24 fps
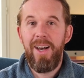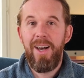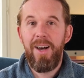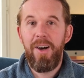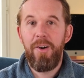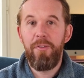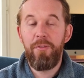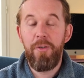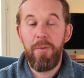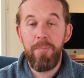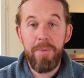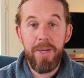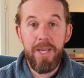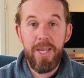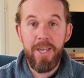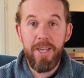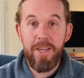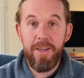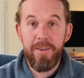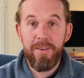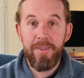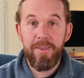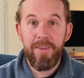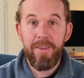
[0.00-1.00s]
For
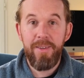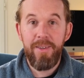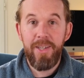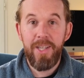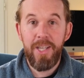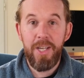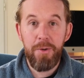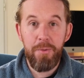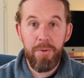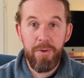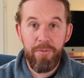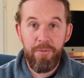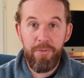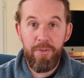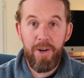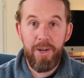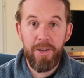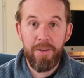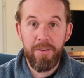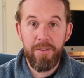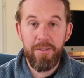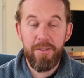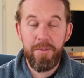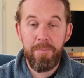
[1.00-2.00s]
me, here in
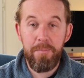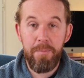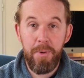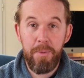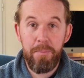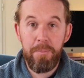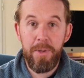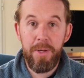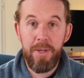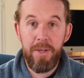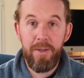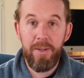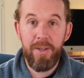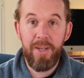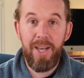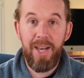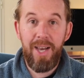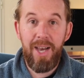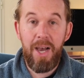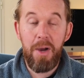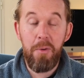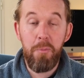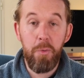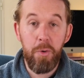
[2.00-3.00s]
France, in Perpignan,
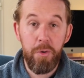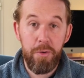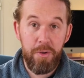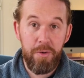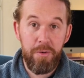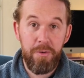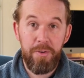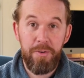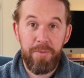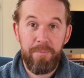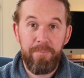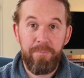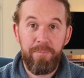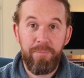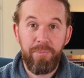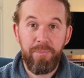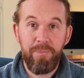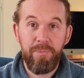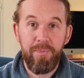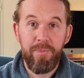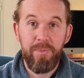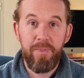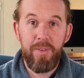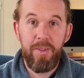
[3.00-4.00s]
I wasn't.
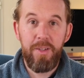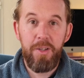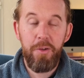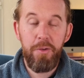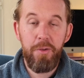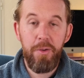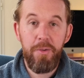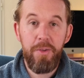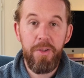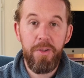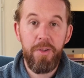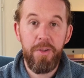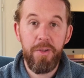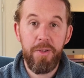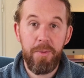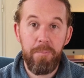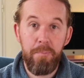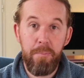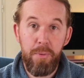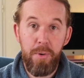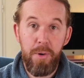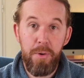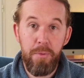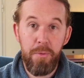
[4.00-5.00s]
So this is a
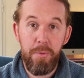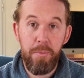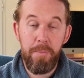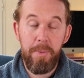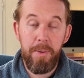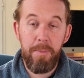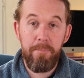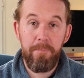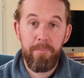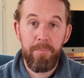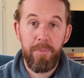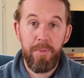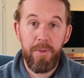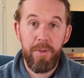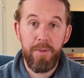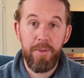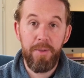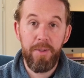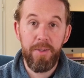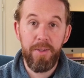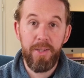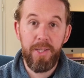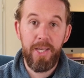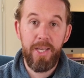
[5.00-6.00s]
probe
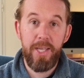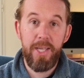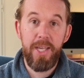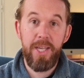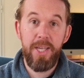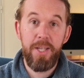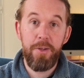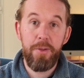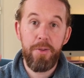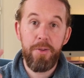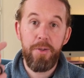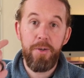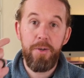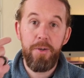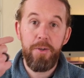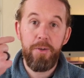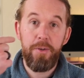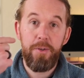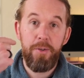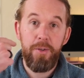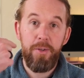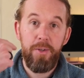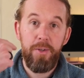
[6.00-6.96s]
that they insert